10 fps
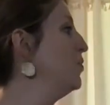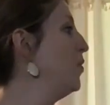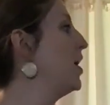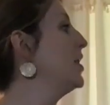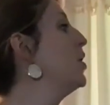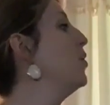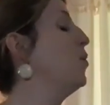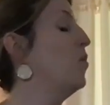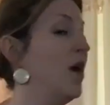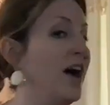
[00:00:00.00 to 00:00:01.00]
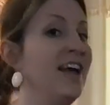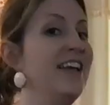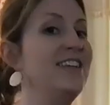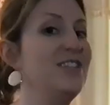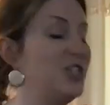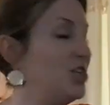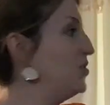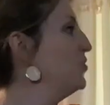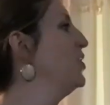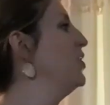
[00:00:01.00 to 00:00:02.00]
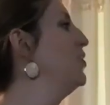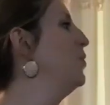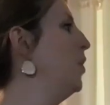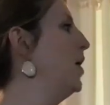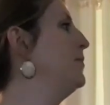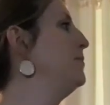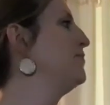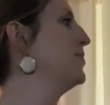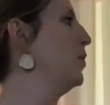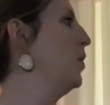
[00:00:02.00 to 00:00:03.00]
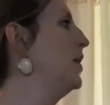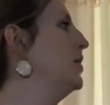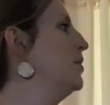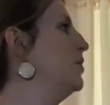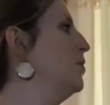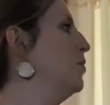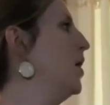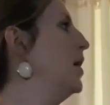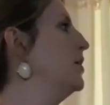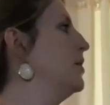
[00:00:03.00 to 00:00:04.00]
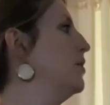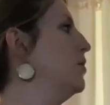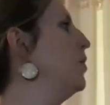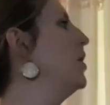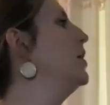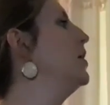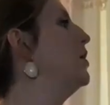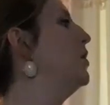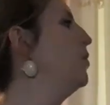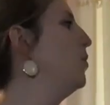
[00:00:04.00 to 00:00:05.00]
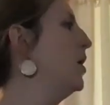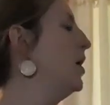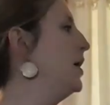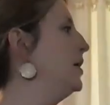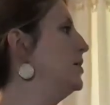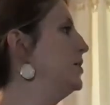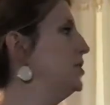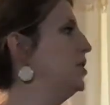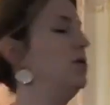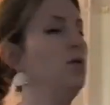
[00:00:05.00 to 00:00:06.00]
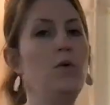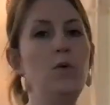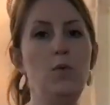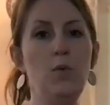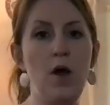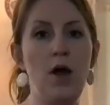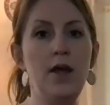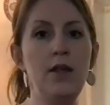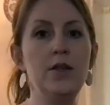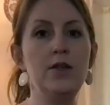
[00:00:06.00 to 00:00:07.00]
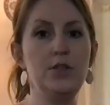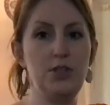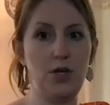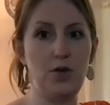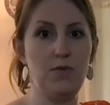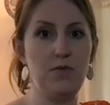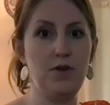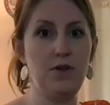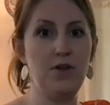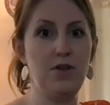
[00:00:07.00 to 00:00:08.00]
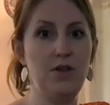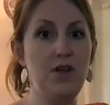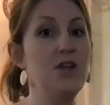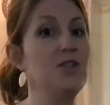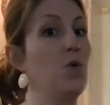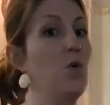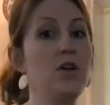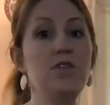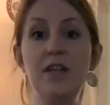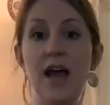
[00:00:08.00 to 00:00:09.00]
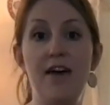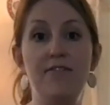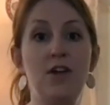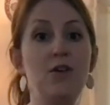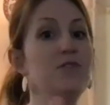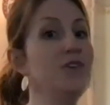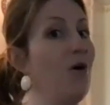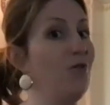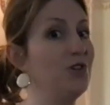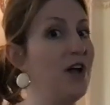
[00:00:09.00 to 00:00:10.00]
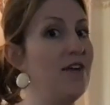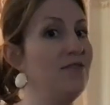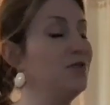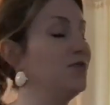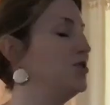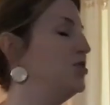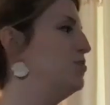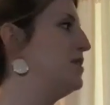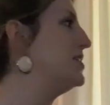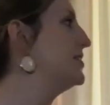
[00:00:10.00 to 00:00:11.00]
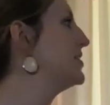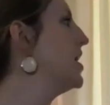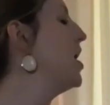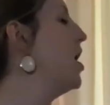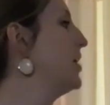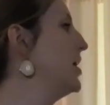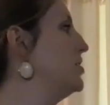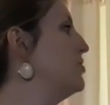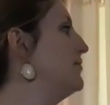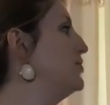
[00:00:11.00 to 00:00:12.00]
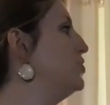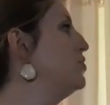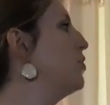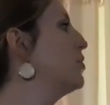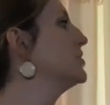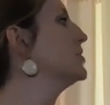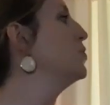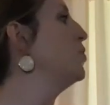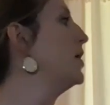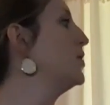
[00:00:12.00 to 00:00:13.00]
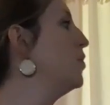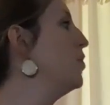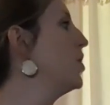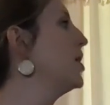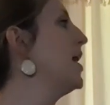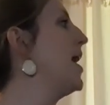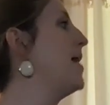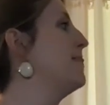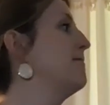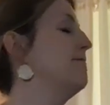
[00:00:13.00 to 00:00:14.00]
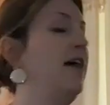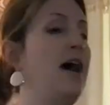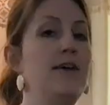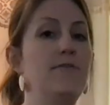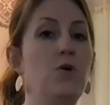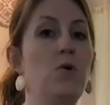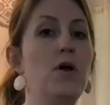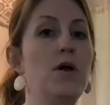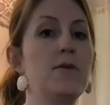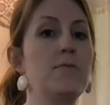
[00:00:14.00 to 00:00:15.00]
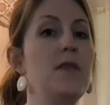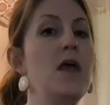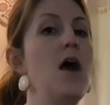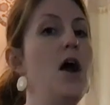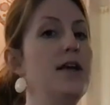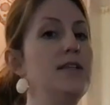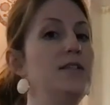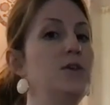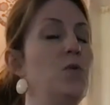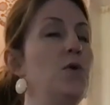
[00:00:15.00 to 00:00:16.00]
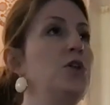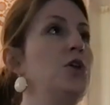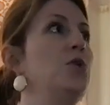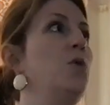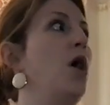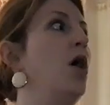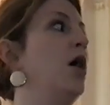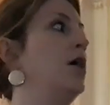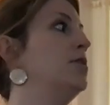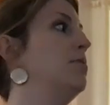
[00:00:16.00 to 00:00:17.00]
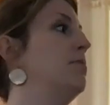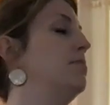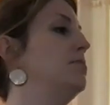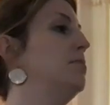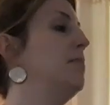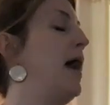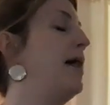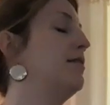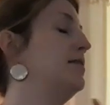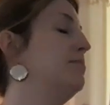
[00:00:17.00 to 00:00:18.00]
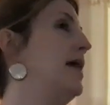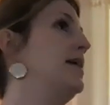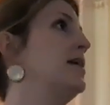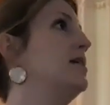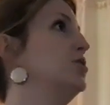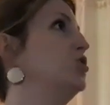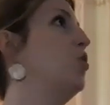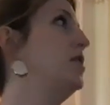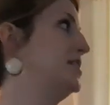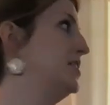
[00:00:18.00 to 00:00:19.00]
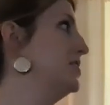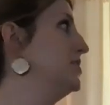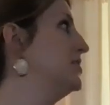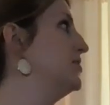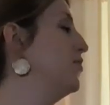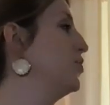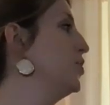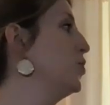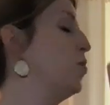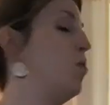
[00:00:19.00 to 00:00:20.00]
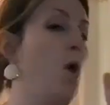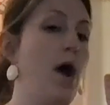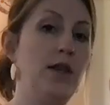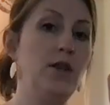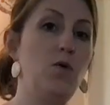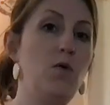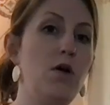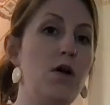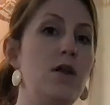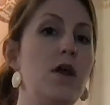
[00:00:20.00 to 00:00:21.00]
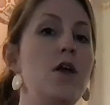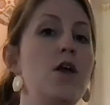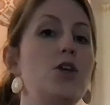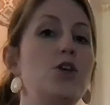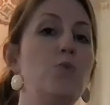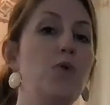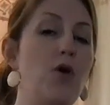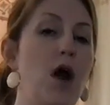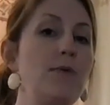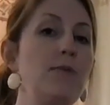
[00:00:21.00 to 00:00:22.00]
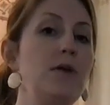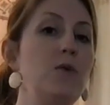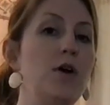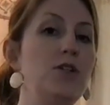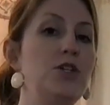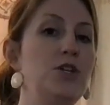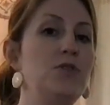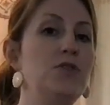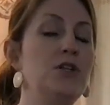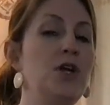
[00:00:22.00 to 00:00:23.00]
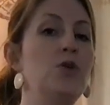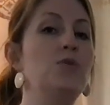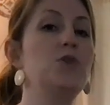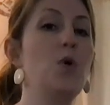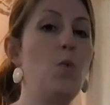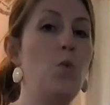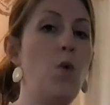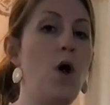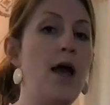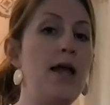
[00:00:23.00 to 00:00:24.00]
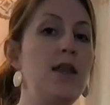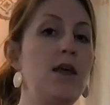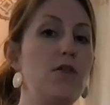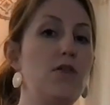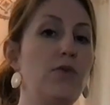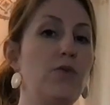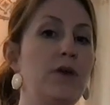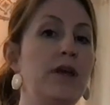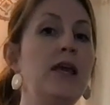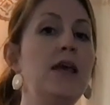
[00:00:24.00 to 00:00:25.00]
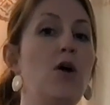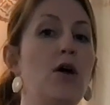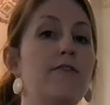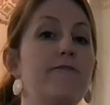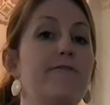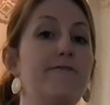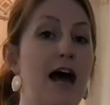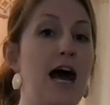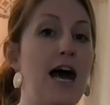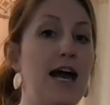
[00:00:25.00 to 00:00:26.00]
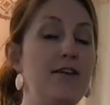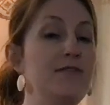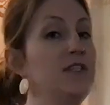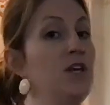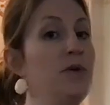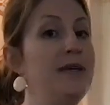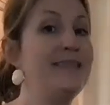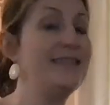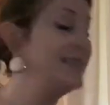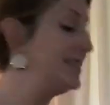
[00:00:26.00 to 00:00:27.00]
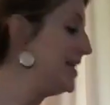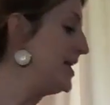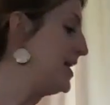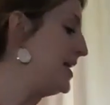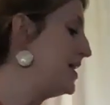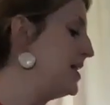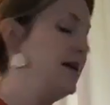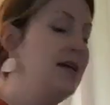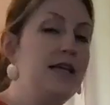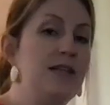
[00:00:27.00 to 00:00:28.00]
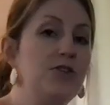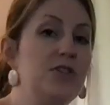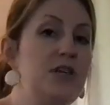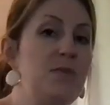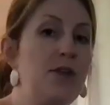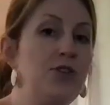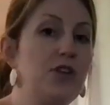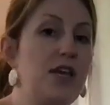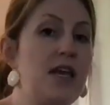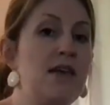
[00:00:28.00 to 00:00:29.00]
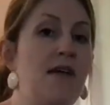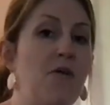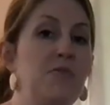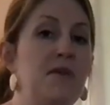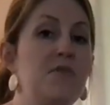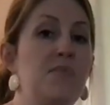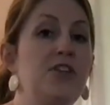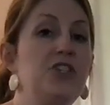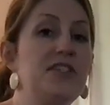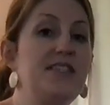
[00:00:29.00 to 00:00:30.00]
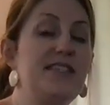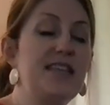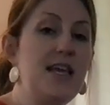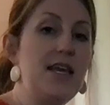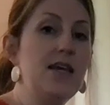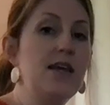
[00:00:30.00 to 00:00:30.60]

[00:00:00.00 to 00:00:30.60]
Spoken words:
1, 1, 2, 1, 1, 1, 1, 1, 2, 1, 2. So quarter notes and half notes. Hold your half notes for 2 beats. Okay, you have 2 chords, the 1 chord and the 5 chord. All right, so when you are making choices for your 1 chord, you probably want to use the notes 1, 3, or 5. So in C, in your C major key, that would be the pitches C,